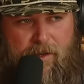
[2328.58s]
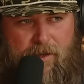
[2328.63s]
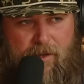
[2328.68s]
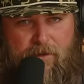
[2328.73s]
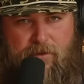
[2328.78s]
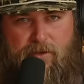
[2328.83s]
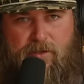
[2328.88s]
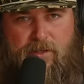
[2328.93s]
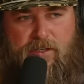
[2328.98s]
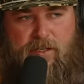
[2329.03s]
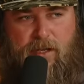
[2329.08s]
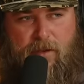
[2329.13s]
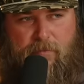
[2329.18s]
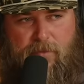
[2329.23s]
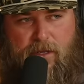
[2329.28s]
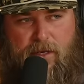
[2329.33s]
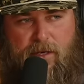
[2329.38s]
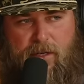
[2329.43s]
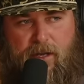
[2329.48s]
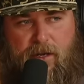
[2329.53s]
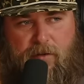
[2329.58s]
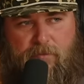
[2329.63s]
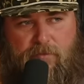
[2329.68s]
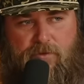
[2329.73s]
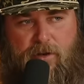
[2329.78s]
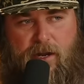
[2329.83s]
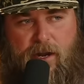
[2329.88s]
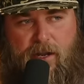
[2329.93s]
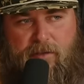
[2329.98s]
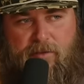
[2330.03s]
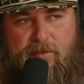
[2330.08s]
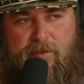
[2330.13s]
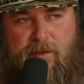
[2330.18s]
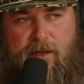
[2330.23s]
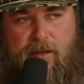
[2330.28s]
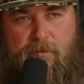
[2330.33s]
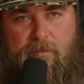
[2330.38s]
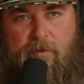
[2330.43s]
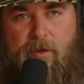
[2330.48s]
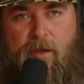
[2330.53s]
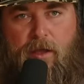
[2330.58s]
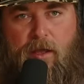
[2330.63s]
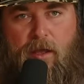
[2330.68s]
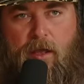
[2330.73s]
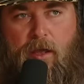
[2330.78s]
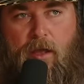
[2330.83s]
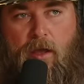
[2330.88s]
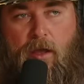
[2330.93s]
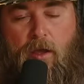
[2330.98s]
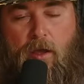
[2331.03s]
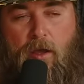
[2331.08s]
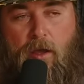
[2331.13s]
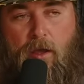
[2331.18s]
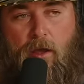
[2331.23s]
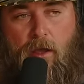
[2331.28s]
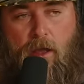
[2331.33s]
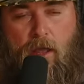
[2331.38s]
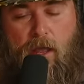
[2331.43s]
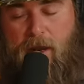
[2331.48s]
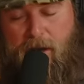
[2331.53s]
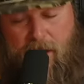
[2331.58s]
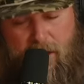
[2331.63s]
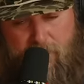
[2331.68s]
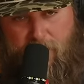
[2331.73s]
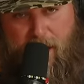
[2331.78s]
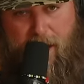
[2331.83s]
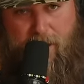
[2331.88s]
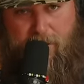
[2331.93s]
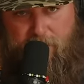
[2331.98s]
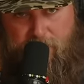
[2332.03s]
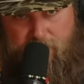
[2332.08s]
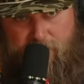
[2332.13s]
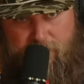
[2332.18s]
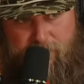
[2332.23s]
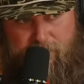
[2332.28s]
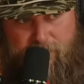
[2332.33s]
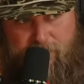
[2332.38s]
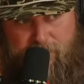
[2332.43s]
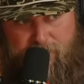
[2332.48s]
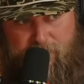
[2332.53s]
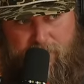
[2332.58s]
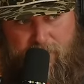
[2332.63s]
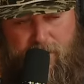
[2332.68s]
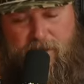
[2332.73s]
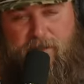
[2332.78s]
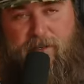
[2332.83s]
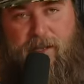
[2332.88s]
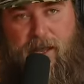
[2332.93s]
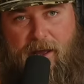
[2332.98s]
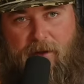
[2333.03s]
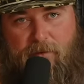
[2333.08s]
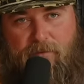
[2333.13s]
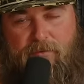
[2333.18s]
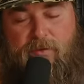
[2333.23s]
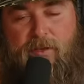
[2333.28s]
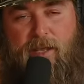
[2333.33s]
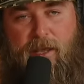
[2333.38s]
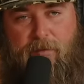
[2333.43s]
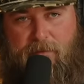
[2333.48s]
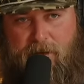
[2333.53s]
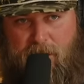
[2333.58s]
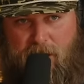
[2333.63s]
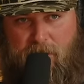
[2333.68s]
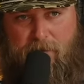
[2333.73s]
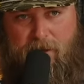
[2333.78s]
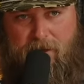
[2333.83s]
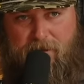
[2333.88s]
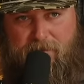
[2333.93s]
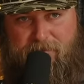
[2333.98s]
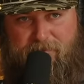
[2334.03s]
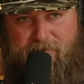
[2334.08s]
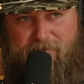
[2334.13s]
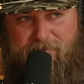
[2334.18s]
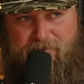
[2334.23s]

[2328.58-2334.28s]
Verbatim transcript: know, just something to get them to try and stop. It didn't matter. This cow kept coming.